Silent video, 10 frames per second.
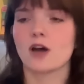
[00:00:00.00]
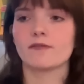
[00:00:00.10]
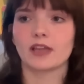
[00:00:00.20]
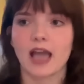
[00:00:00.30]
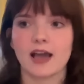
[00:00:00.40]
off
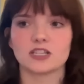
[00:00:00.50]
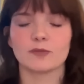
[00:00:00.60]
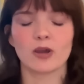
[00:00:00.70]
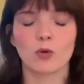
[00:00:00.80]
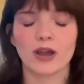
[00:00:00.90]
the cat to
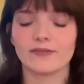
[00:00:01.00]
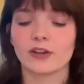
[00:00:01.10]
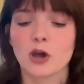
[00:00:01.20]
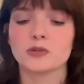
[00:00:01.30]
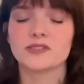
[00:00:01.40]
my wife and
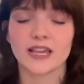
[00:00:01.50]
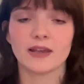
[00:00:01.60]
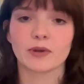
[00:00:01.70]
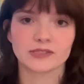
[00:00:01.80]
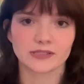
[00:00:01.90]
go sit
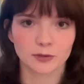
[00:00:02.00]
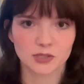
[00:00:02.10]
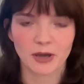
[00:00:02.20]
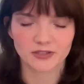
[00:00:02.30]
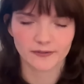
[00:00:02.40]
because I was
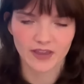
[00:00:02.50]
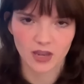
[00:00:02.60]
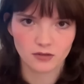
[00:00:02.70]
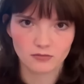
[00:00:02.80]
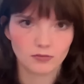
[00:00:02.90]
about to
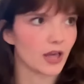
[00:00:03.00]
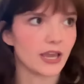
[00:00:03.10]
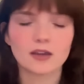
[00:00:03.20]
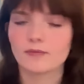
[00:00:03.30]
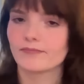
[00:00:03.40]
faint.
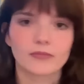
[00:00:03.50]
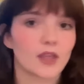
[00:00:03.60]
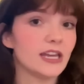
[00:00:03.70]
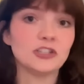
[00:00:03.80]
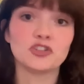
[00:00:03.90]
Like
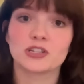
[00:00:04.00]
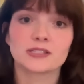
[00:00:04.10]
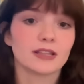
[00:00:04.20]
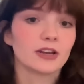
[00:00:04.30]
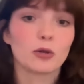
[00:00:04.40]
it just
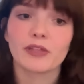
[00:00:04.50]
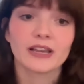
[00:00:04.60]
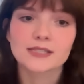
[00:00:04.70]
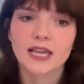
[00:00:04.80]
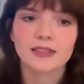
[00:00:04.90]
okay. little
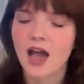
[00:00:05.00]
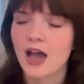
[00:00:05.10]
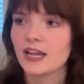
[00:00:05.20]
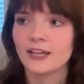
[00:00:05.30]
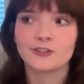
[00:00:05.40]
things like
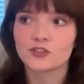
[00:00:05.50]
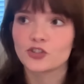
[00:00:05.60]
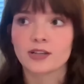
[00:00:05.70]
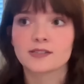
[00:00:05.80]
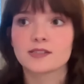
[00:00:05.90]
that. It's
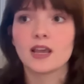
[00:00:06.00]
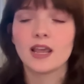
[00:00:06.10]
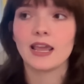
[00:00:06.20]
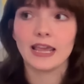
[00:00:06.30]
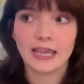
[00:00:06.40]
just
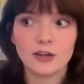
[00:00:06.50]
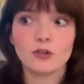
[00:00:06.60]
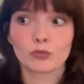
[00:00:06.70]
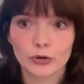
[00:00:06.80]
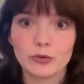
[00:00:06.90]
it
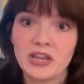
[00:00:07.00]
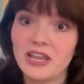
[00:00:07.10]
ruin.